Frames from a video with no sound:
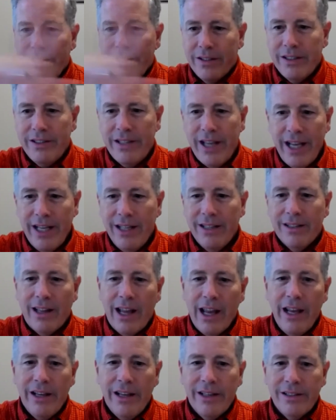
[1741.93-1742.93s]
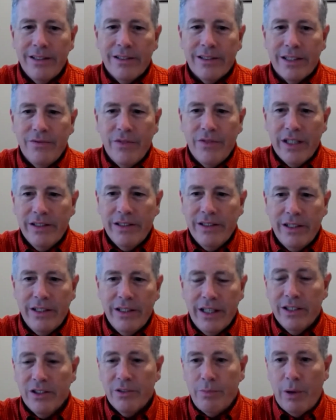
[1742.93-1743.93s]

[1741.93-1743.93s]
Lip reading: The data lands in Vista, it gets